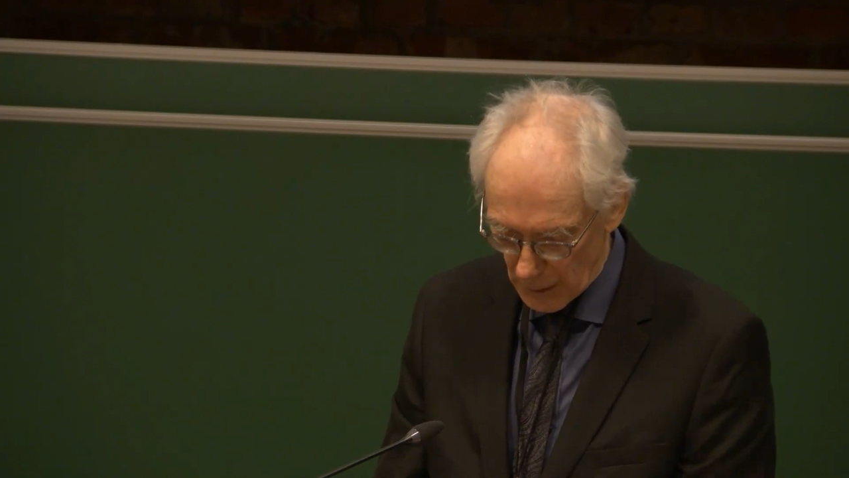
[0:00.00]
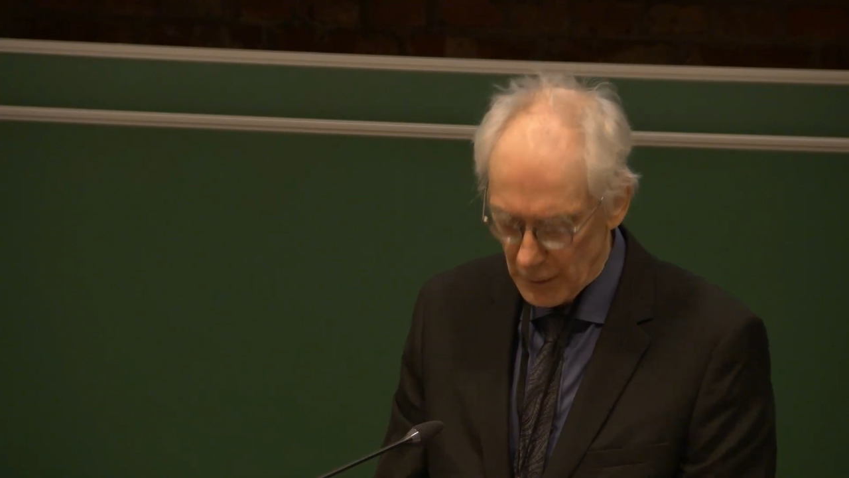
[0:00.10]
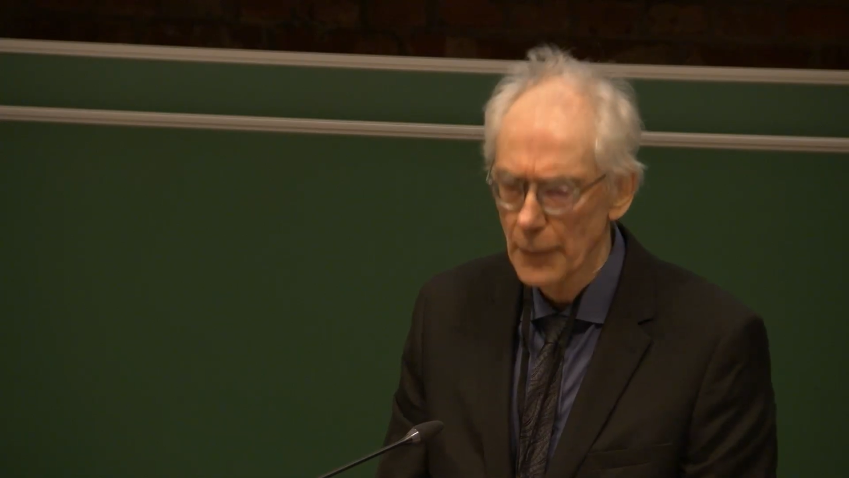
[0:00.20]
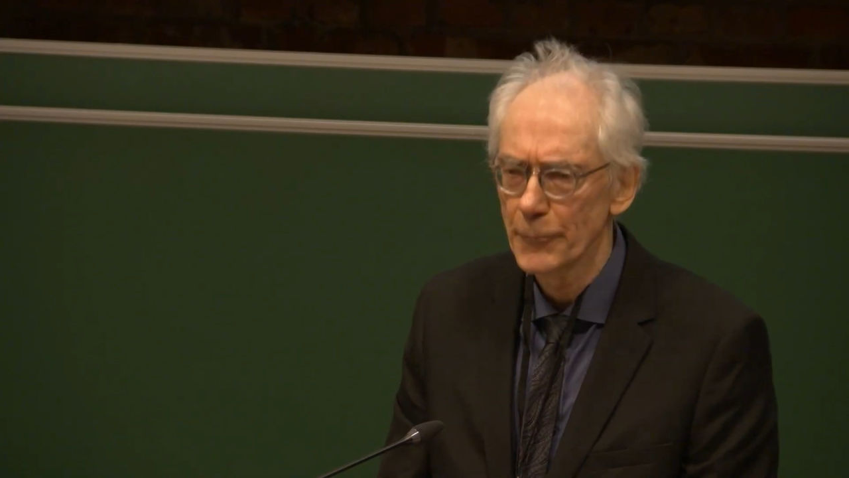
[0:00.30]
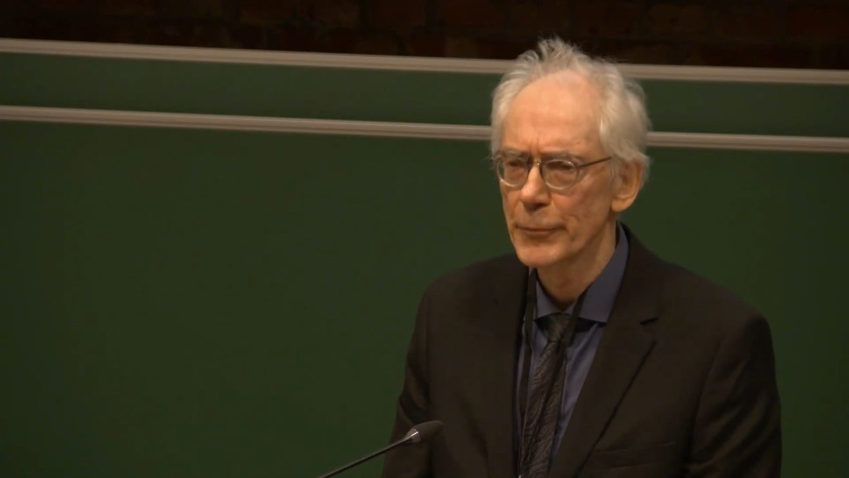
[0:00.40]

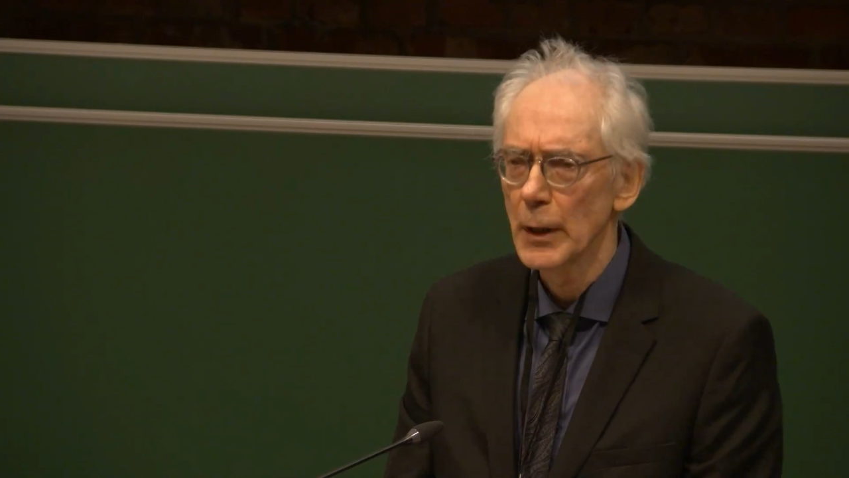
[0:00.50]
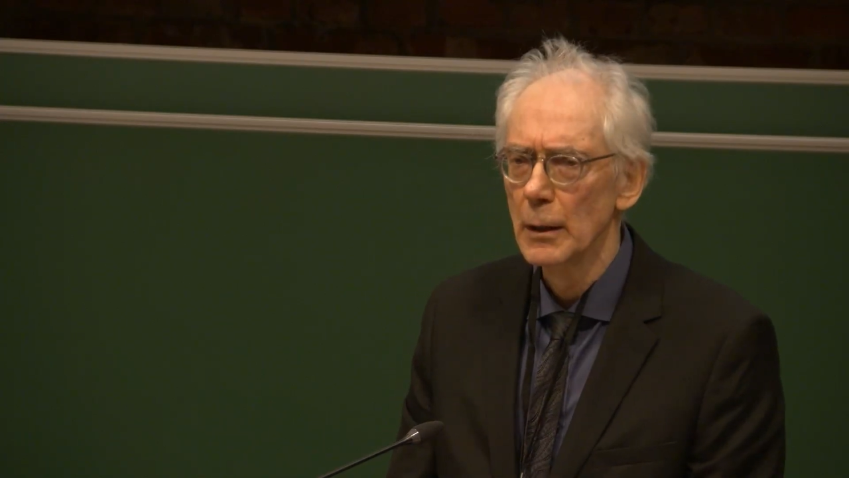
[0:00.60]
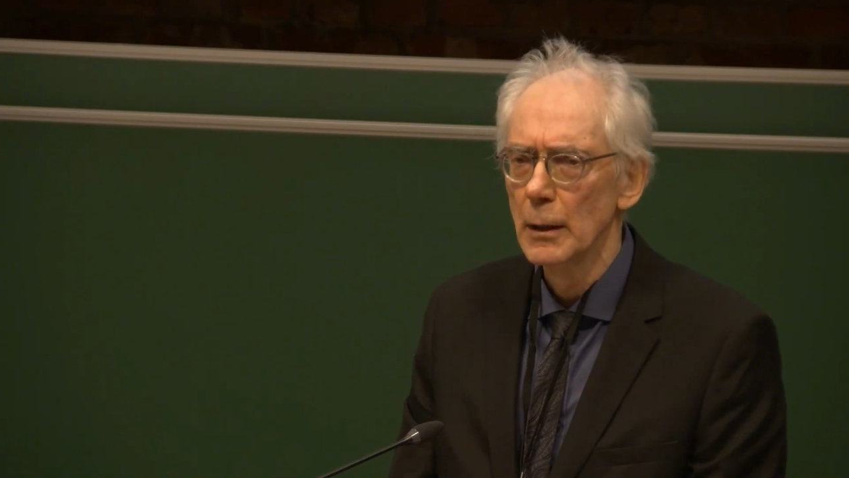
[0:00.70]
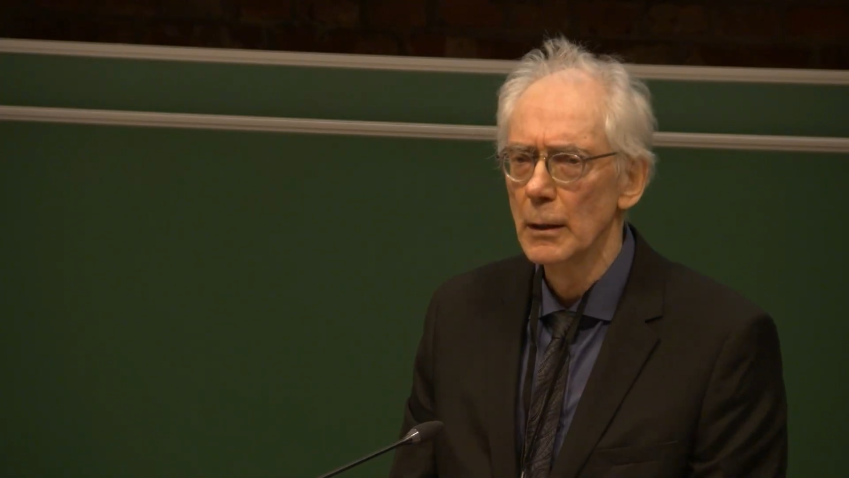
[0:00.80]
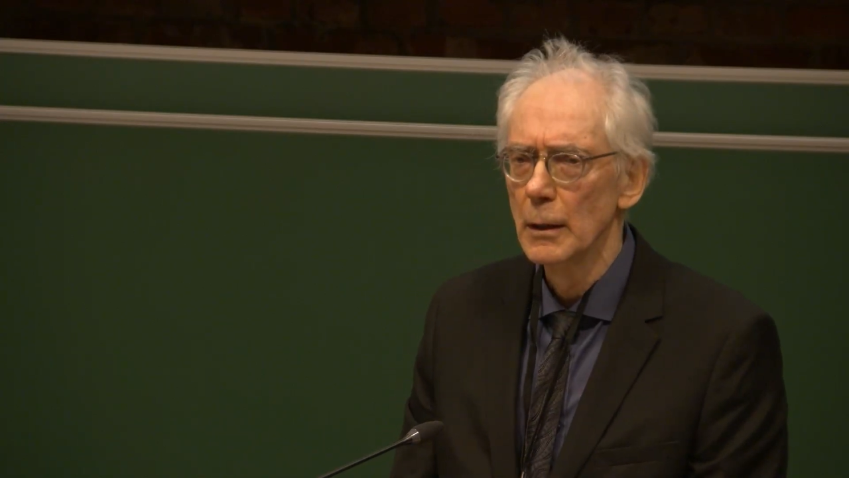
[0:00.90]
Now,
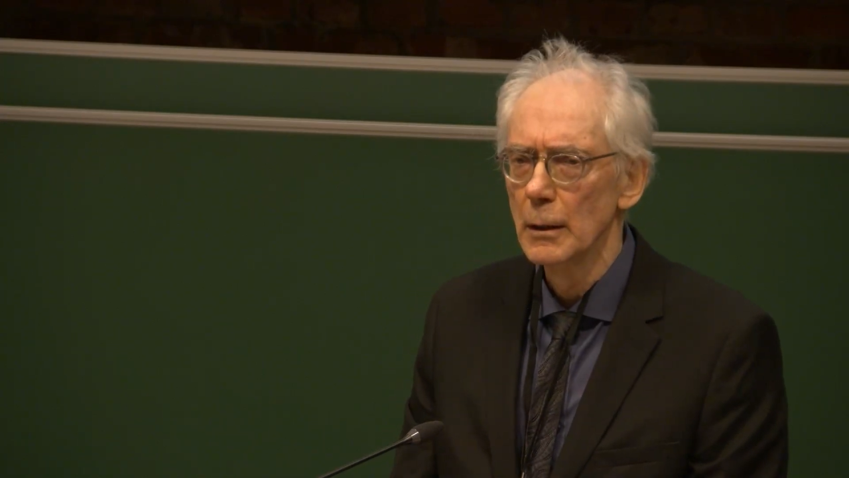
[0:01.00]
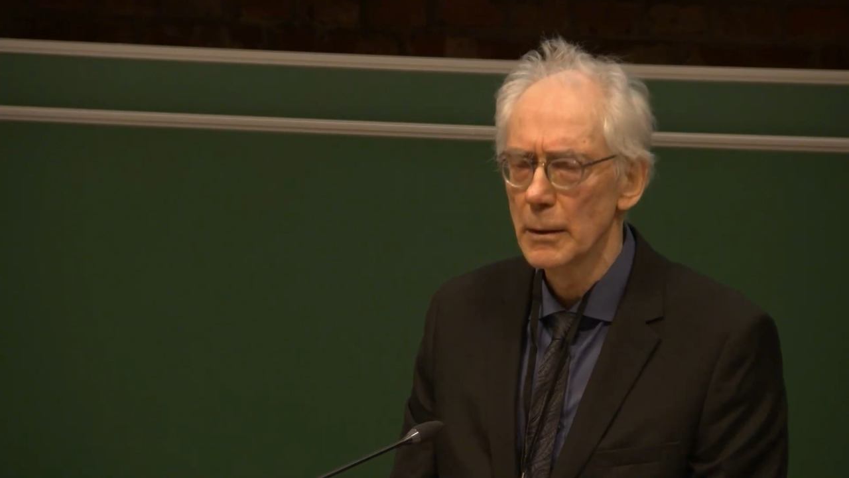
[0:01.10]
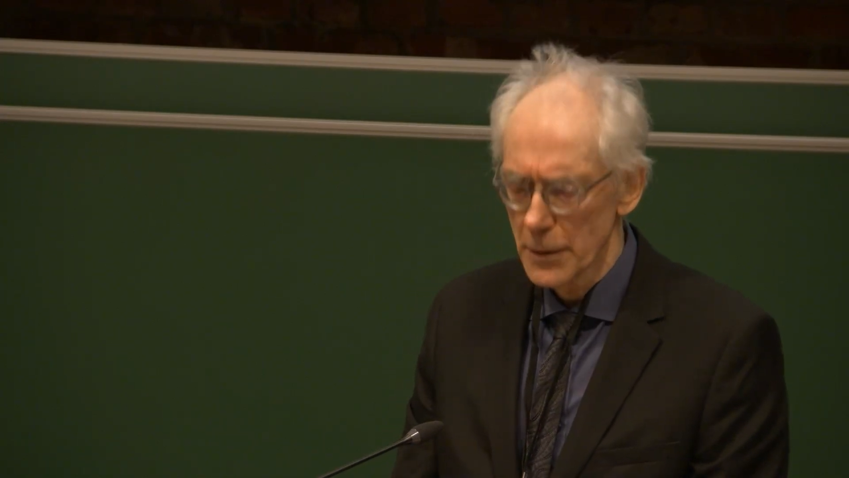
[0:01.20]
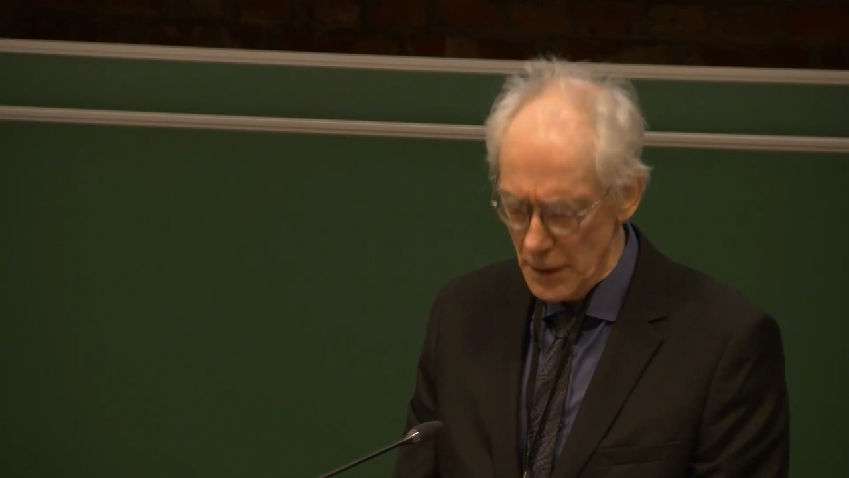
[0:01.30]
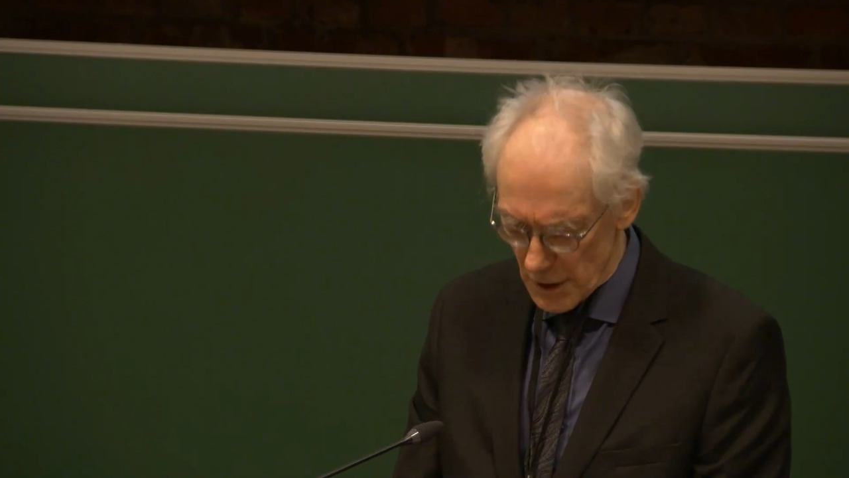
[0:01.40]

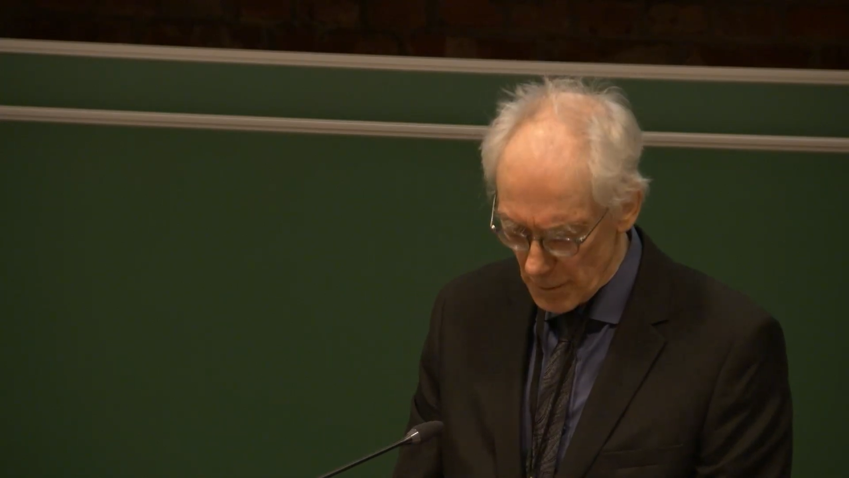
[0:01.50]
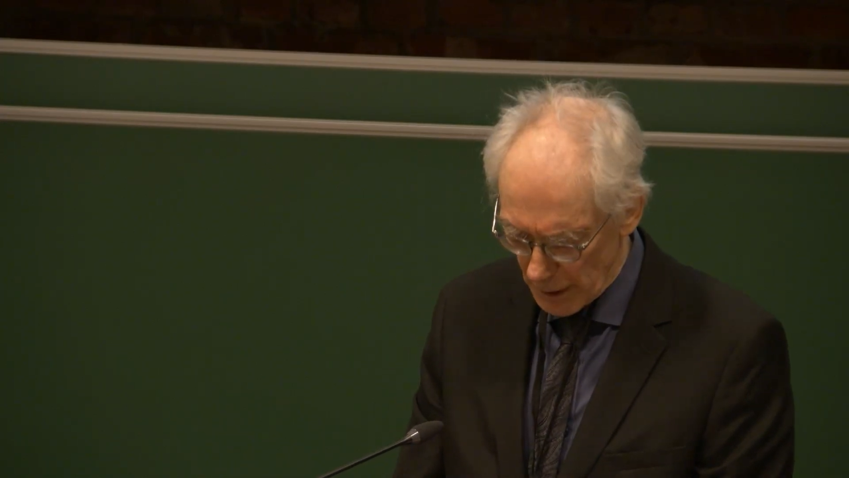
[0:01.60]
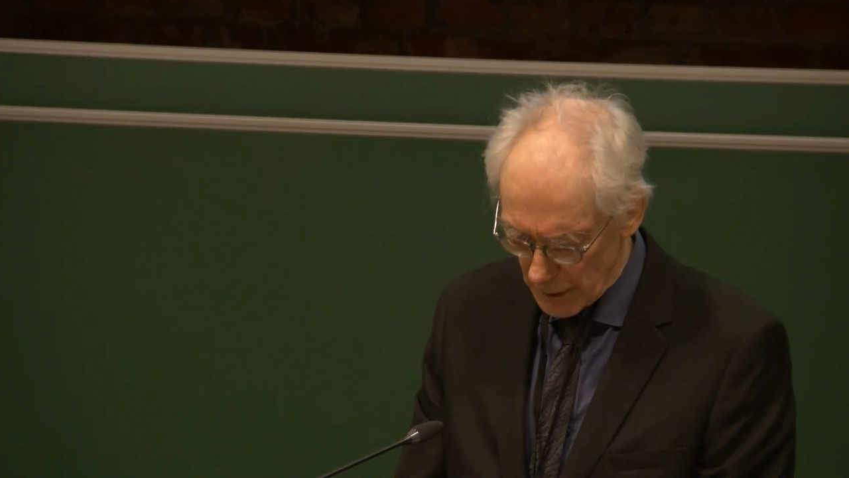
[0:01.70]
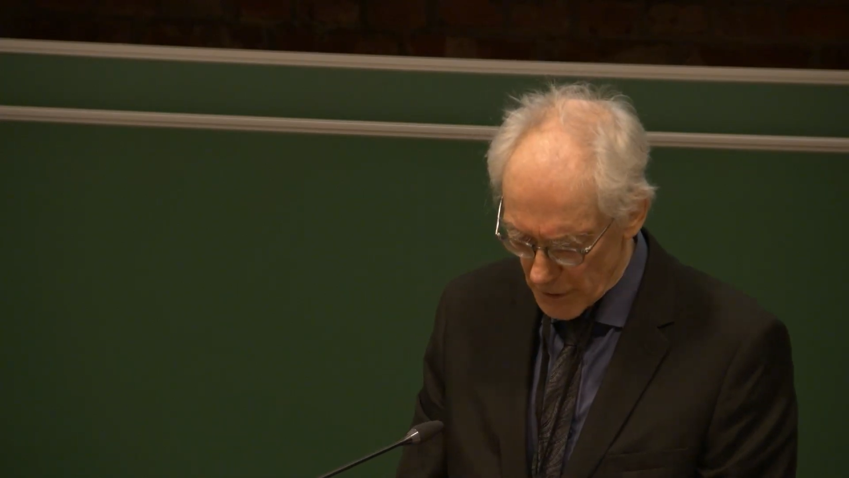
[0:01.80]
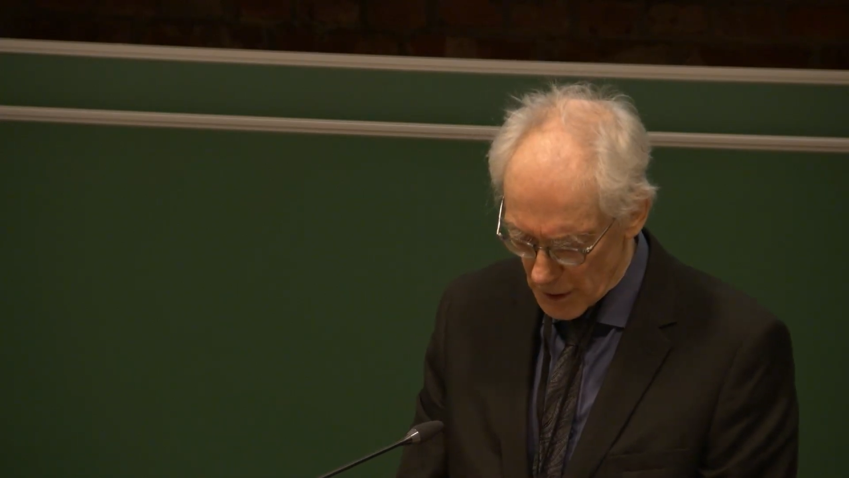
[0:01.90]
the discipline of